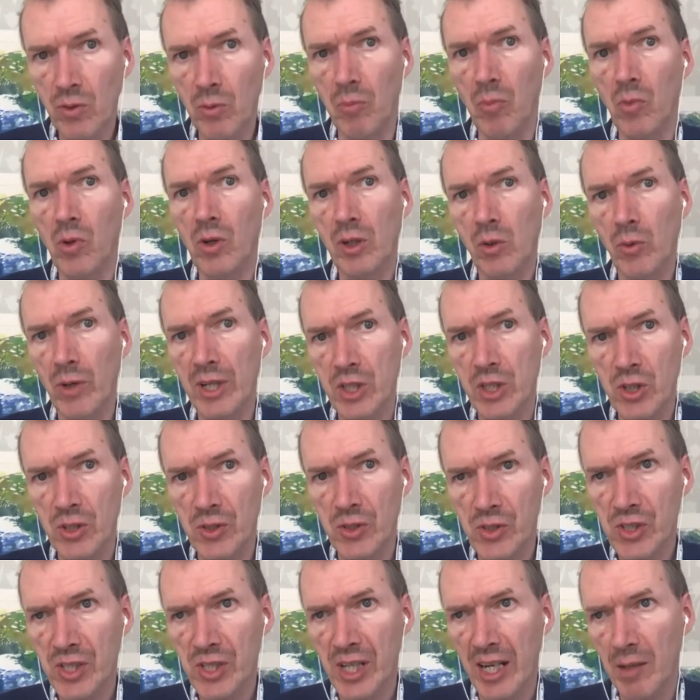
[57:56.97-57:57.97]
more
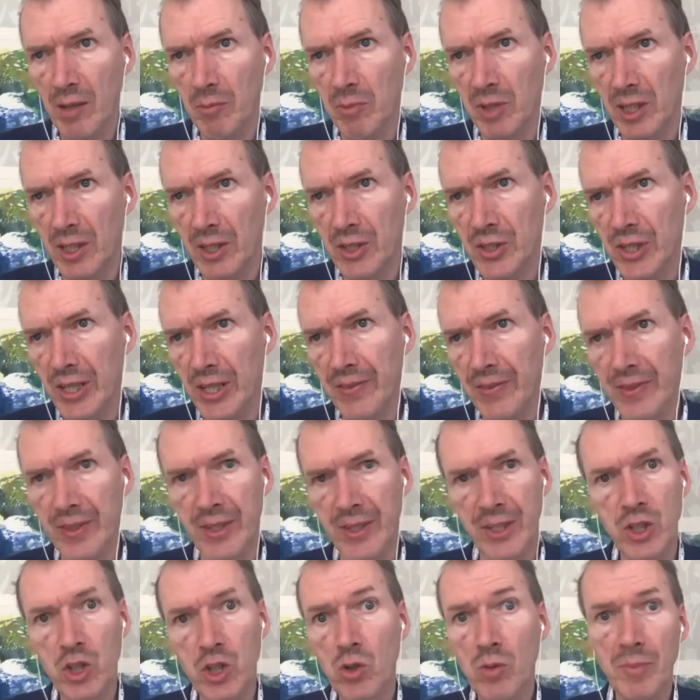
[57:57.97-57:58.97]
questions tabled in the
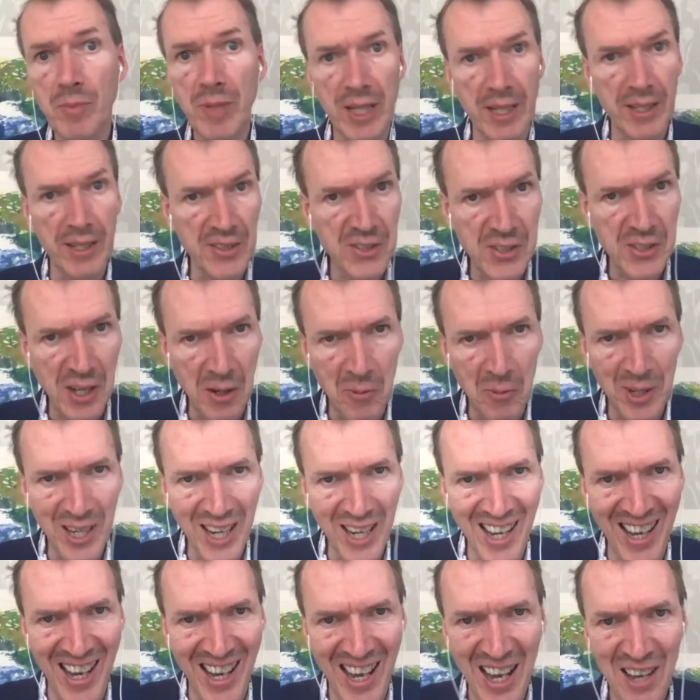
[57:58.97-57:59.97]
2 minutes that we
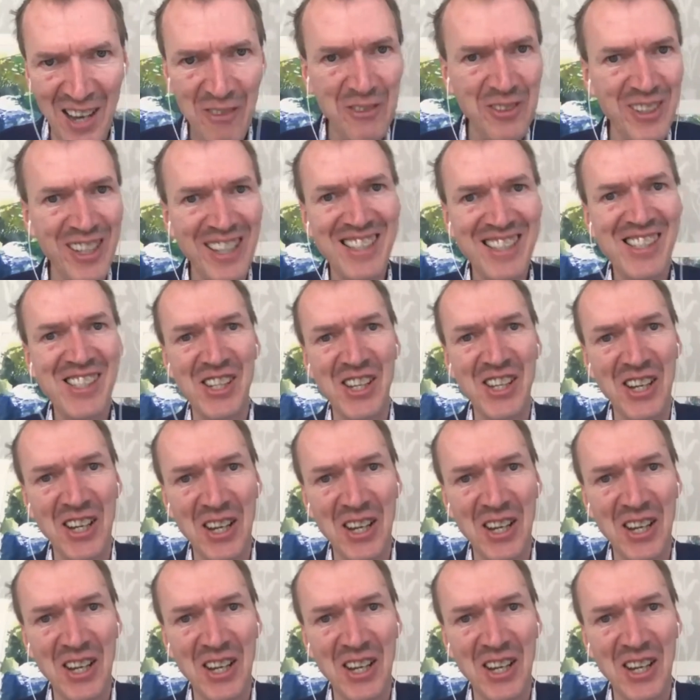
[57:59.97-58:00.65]
have. Let's